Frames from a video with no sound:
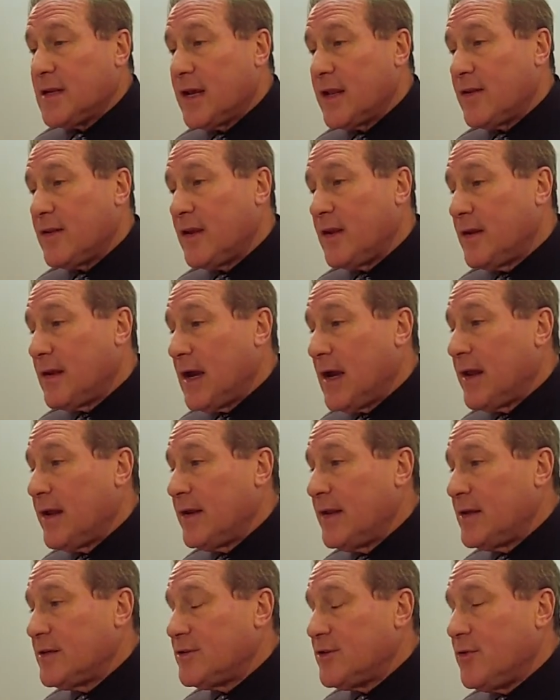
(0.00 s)

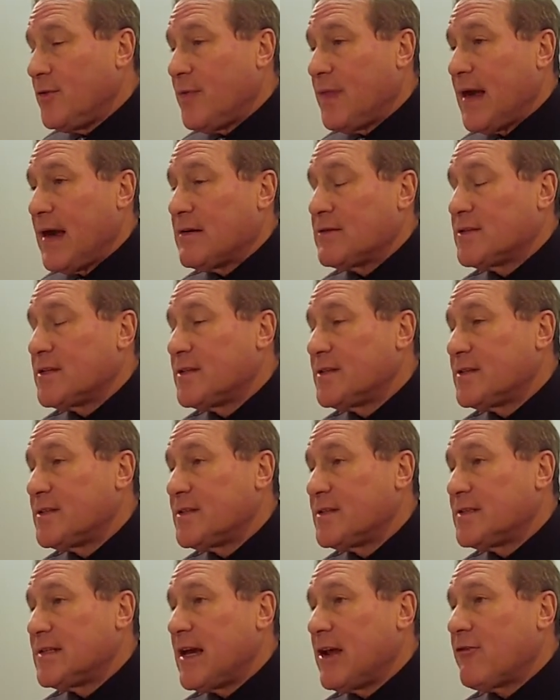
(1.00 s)
1990s, 2000s,
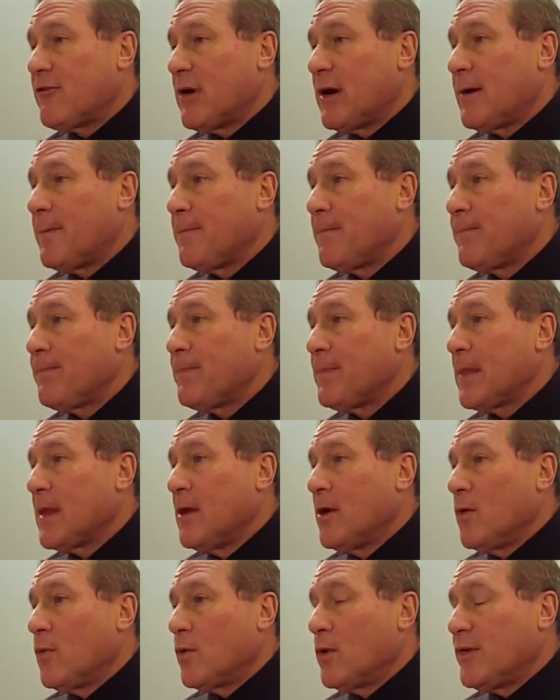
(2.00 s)
etc.,
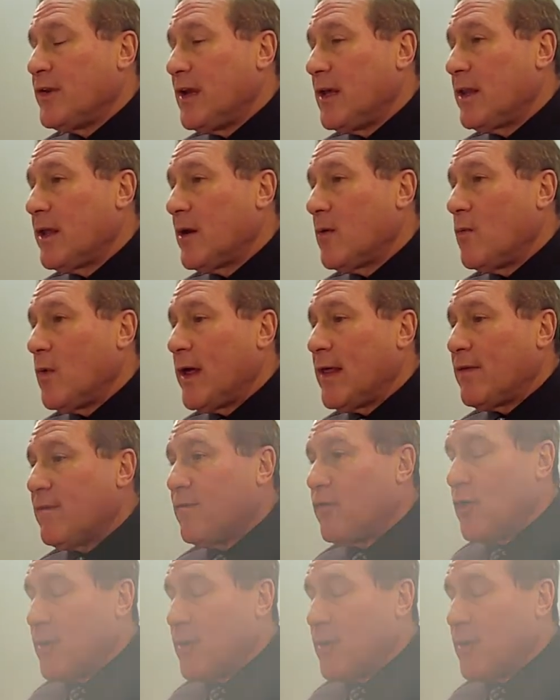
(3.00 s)
we're dealing with